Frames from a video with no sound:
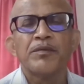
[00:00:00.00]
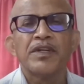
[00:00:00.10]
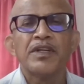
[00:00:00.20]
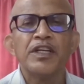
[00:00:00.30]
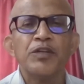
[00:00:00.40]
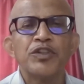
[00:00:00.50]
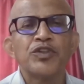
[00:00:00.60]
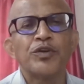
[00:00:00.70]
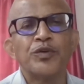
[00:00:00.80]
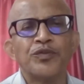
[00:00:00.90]
individual
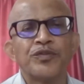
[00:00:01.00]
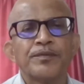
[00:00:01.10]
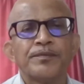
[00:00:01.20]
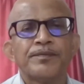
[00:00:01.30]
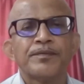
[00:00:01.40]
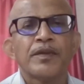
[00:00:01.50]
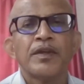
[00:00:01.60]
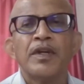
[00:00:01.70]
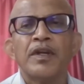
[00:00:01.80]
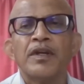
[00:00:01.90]
use.
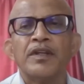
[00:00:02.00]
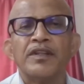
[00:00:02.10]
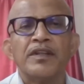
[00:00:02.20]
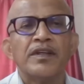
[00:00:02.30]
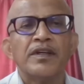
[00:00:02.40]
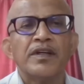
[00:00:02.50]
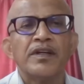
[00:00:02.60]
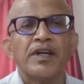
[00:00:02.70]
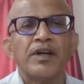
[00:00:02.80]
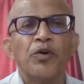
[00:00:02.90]

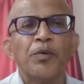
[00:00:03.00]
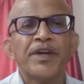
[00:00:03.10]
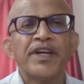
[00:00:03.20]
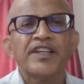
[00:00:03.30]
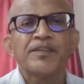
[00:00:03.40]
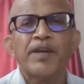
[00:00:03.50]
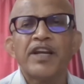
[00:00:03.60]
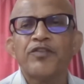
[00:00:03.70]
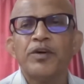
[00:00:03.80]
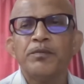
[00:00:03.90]
Open edX
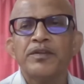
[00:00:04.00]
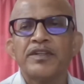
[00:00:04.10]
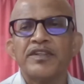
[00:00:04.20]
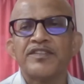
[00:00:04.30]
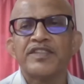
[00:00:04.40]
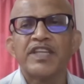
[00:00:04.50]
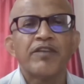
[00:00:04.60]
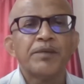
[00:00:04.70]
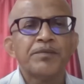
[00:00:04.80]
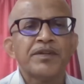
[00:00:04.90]
platform is
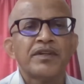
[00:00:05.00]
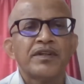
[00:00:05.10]
developed